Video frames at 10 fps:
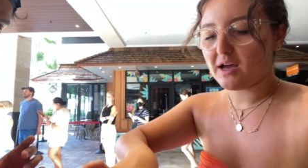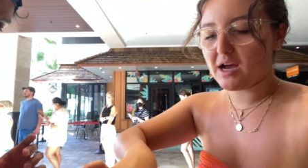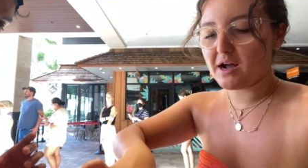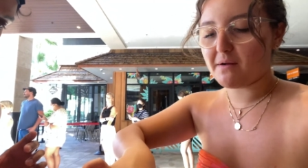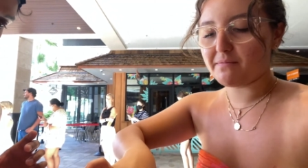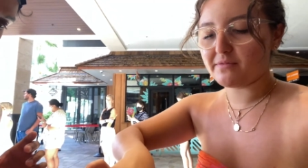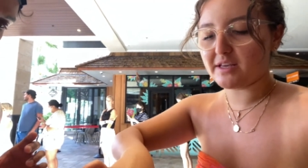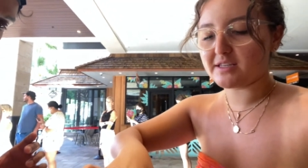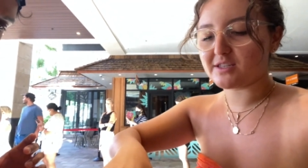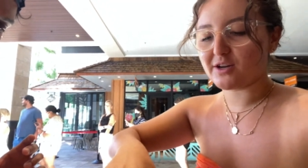Um,
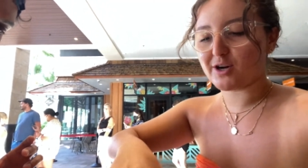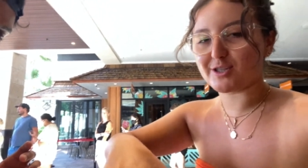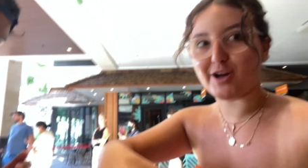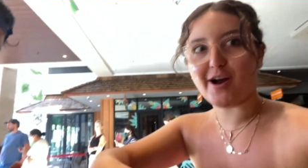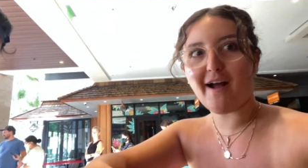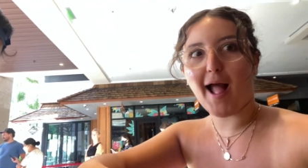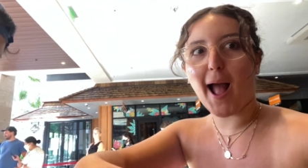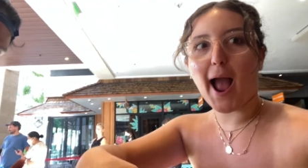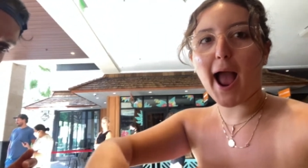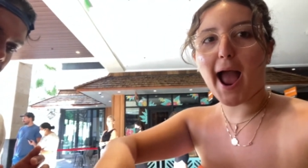this croissant
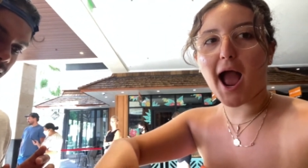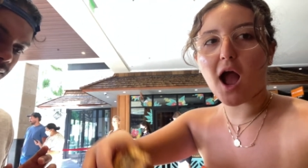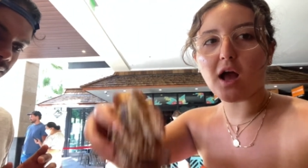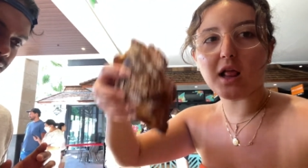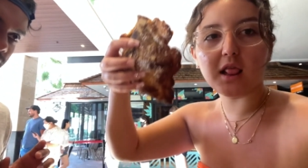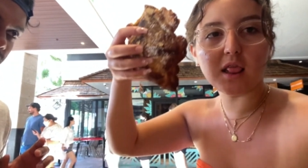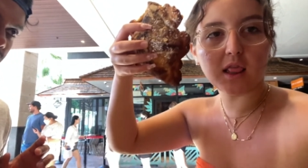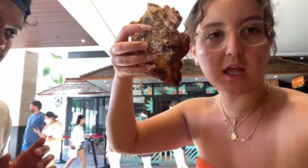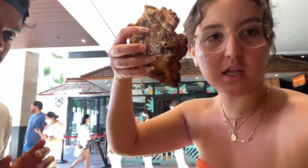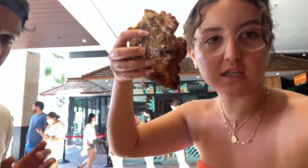
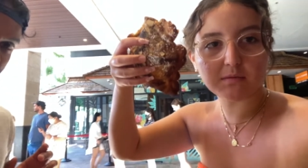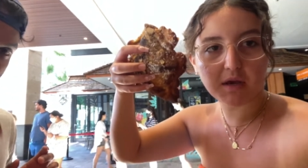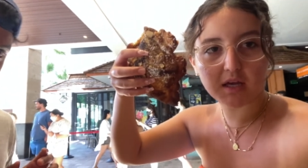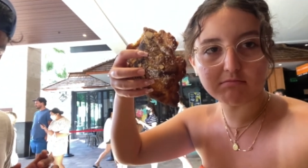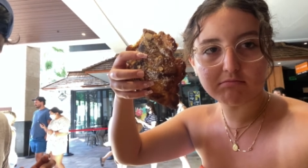literally slipped my head.